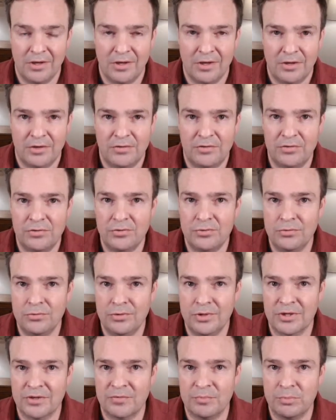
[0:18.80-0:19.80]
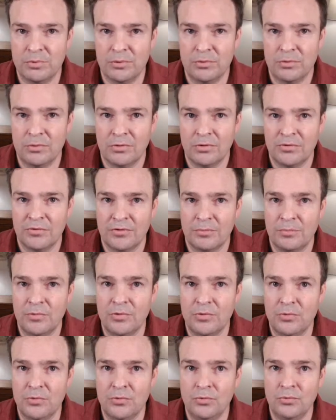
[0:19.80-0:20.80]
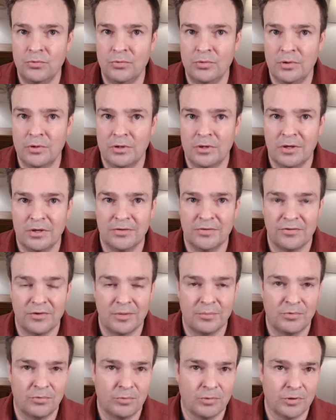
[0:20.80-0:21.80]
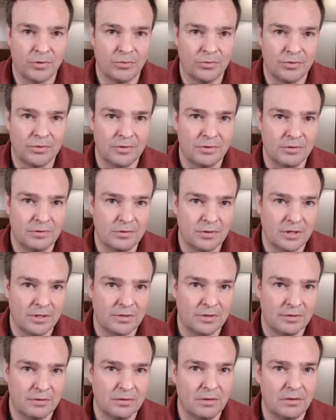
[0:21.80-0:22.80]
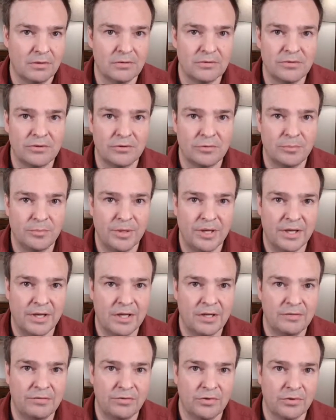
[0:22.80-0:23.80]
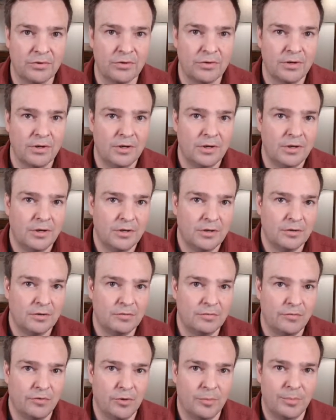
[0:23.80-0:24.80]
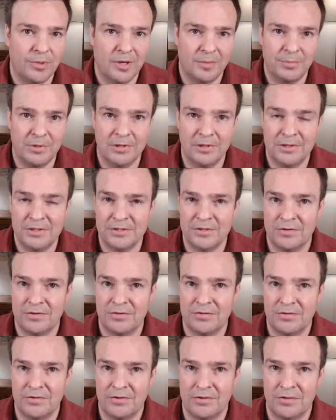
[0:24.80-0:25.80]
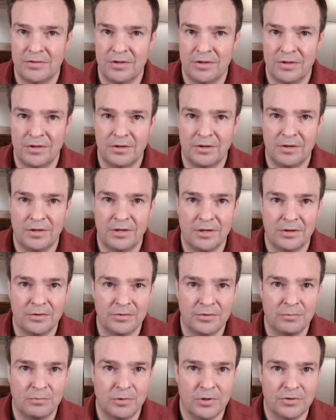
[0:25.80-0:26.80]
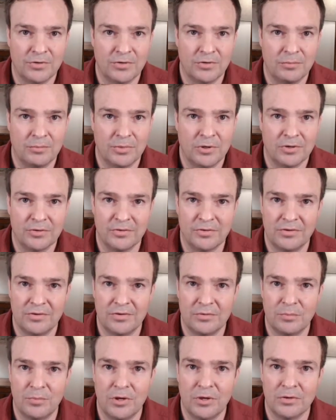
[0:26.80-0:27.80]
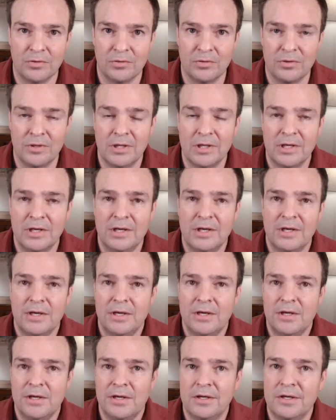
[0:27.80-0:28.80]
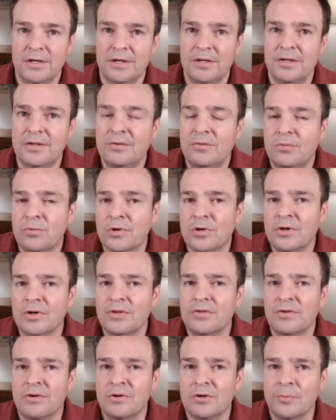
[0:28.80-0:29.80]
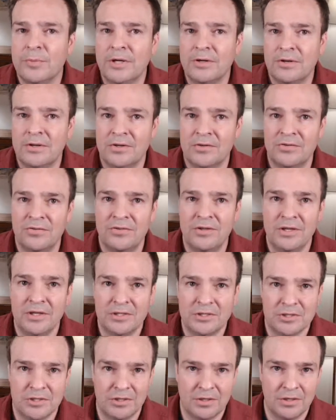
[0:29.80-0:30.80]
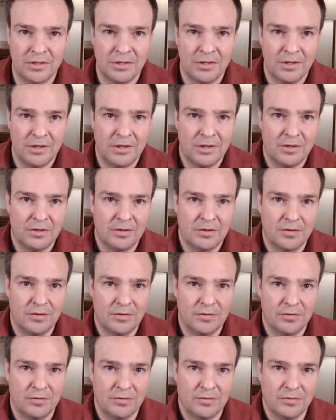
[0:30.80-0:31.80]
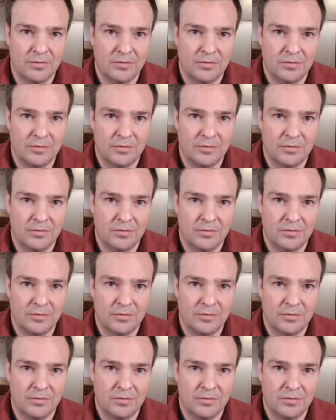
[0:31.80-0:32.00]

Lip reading: to explore some new concepts. We're going to look at the long-term behavior of the populations that Galton-Watson processes model, and we're going to talk about extinction, the